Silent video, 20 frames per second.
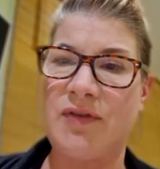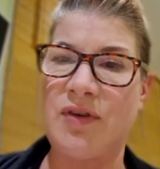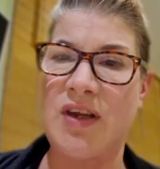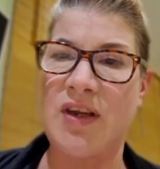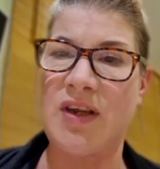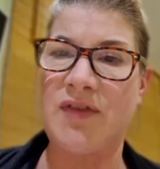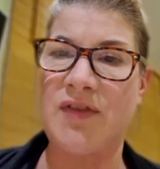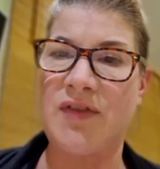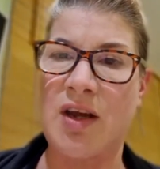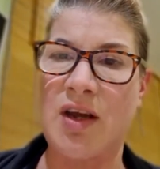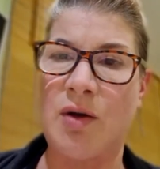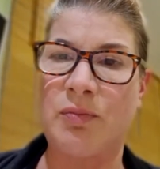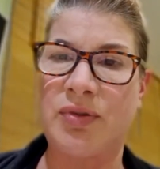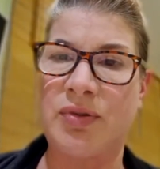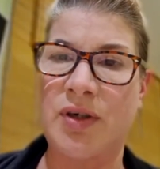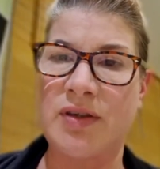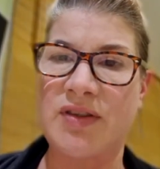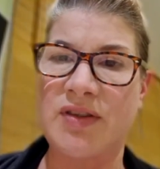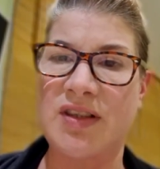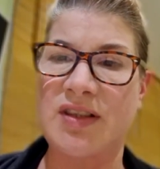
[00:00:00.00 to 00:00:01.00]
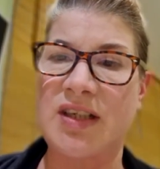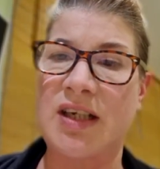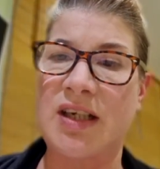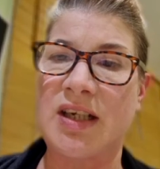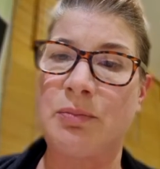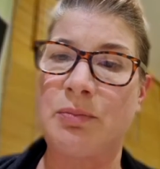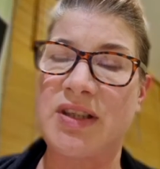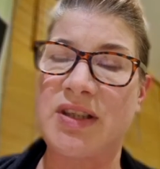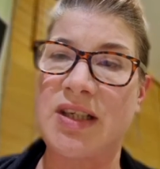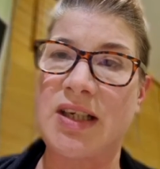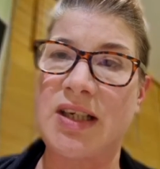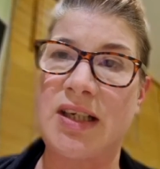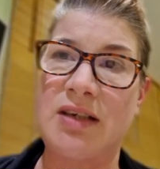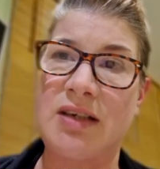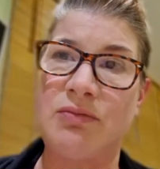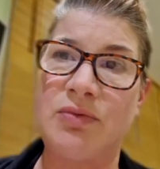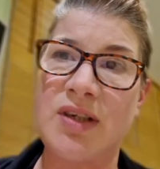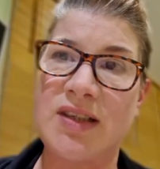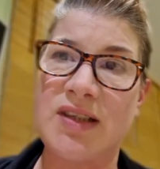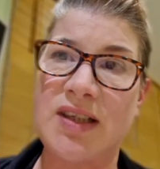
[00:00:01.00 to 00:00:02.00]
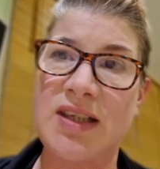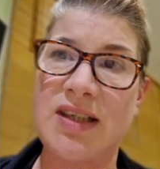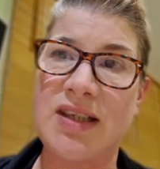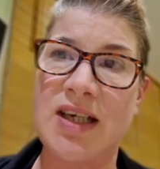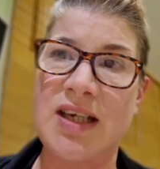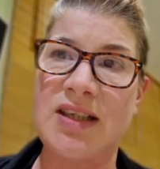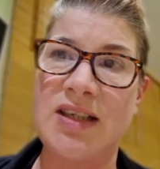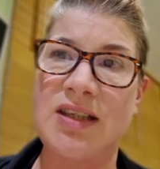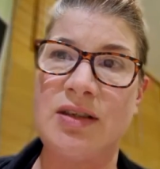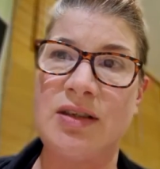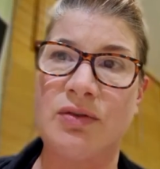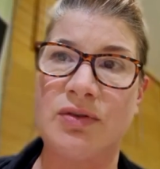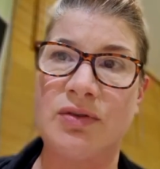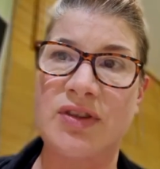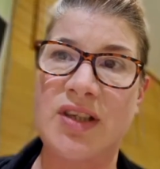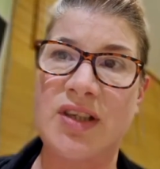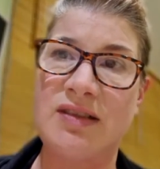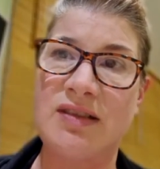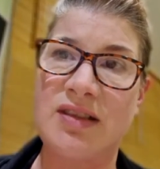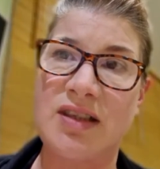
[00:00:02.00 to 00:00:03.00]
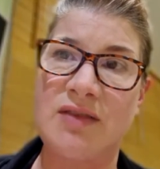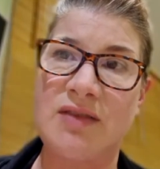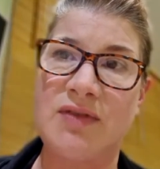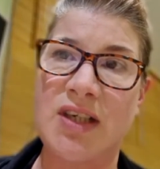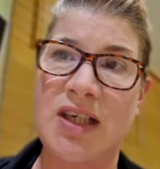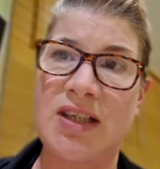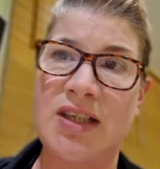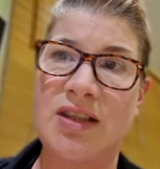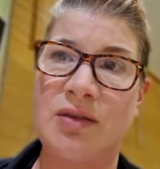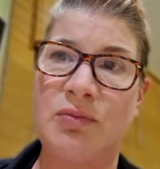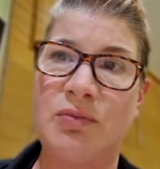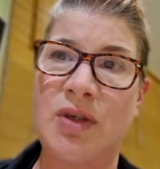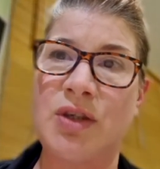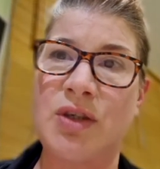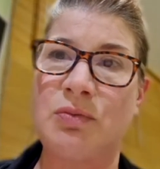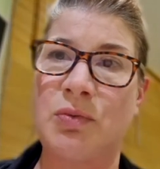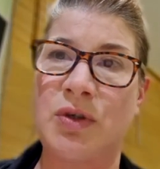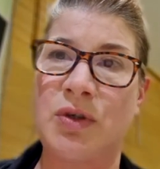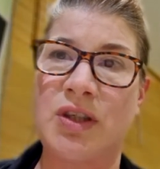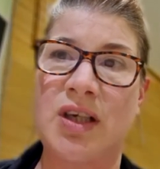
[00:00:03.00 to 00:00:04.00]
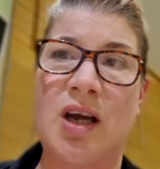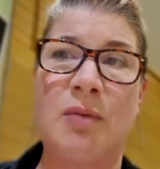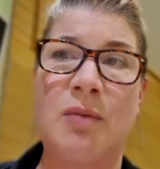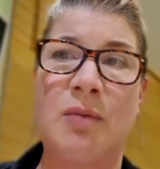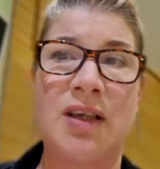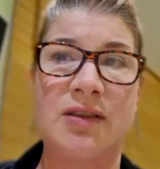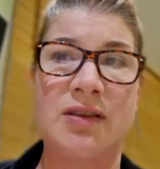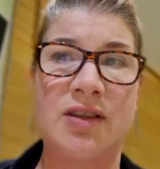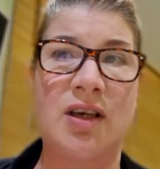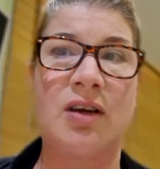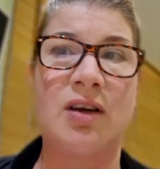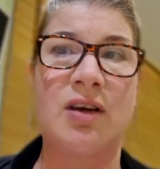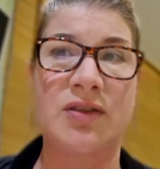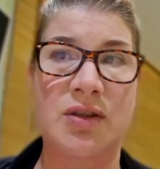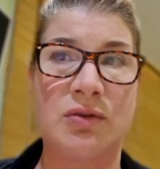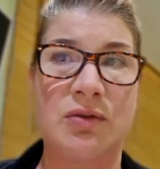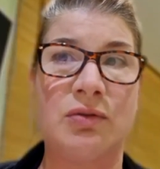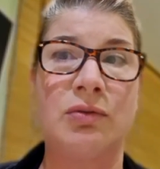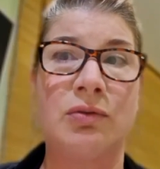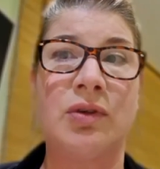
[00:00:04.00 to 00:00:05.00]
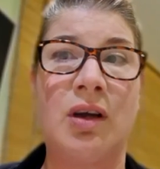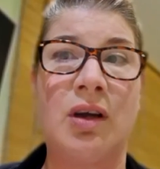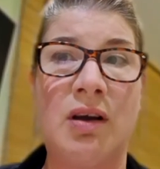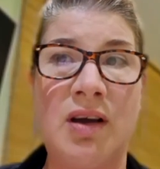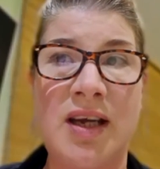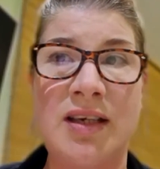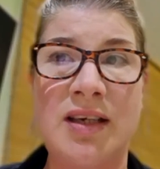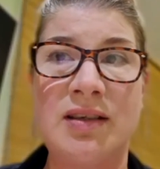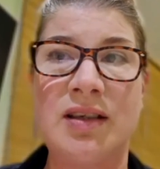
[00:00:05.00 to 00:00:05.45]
If they are processing particularly risky data or sensitive data, which would come under Article 9,